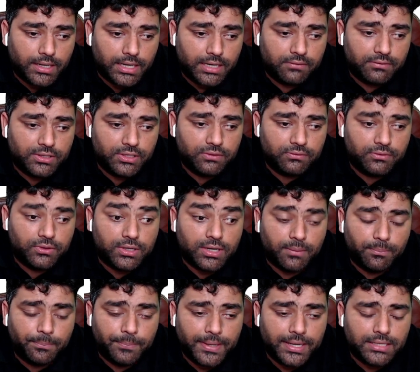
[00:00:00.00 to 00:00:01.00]
And when we
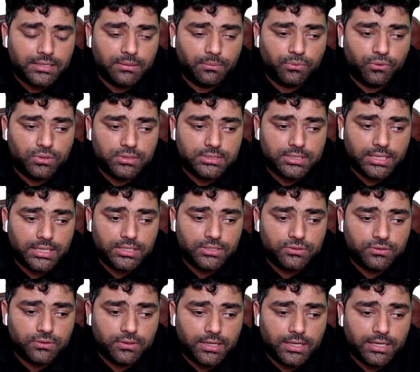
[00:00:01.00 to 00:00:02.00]
compare the both sides,
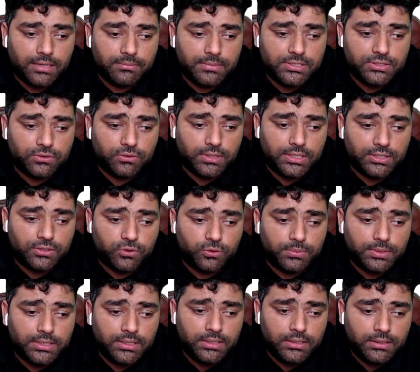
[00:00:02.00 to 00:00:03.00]
so m is going to
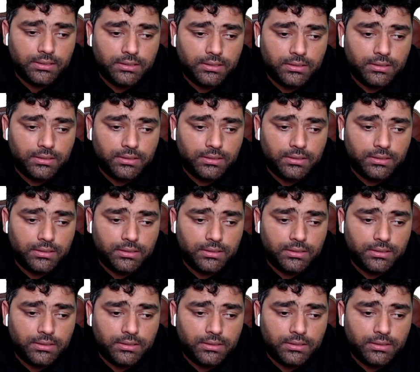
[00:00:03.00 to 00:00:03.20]
be